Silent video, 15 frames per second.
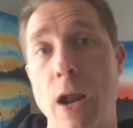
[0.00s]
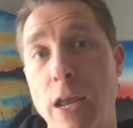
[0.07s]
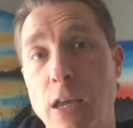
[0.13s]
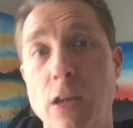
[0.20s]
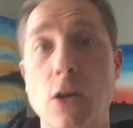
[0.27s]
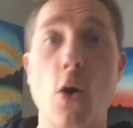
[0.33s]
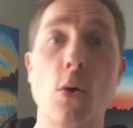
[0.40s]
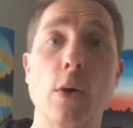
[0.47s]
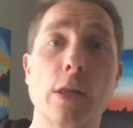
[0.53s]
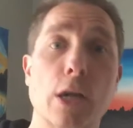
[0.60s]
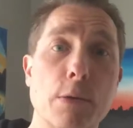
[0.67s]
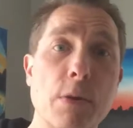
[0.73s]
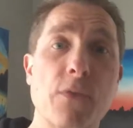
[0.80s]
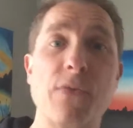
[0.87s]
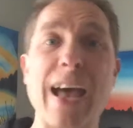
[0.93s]
I could go a
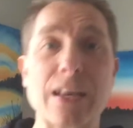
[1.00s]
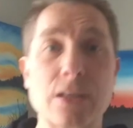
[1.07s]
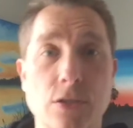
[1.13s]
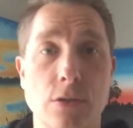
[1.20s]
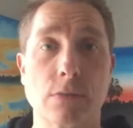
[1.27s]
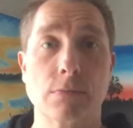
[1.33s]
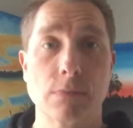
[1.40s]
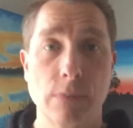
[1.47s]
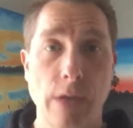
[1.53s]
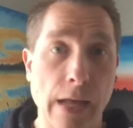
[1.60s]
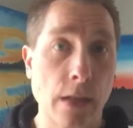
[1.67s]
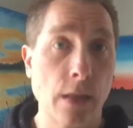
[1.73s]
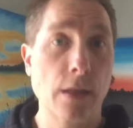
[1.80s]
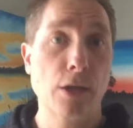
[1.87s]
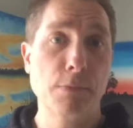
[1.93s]
little bit faster
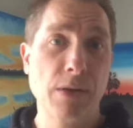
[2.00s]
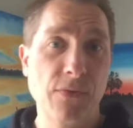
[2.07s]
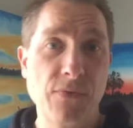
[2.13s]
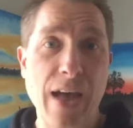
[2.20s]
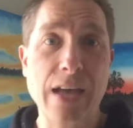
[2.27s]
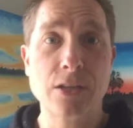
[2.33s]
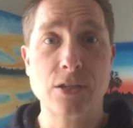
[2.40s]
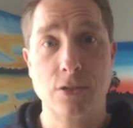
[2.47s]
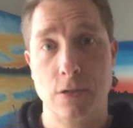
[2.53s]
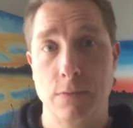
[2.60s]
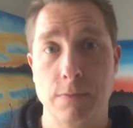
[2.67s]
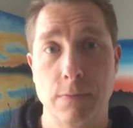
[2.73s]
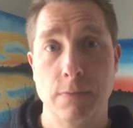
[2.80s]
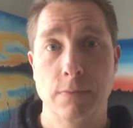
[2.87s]
and a little bit faster.